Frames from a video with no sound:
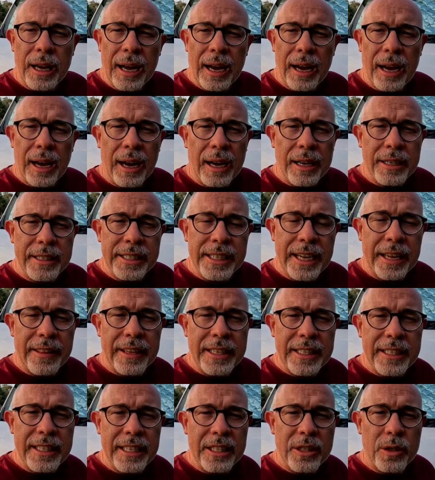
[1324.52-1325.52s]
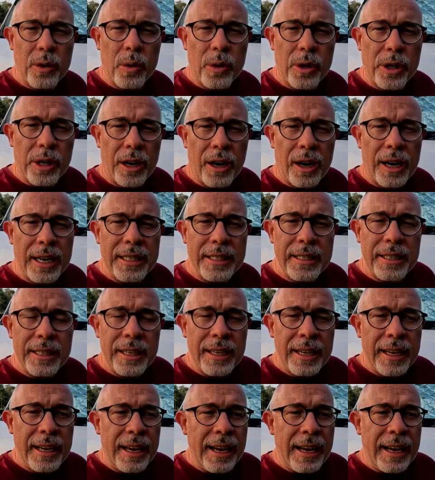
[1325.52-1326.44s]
to get these things organised.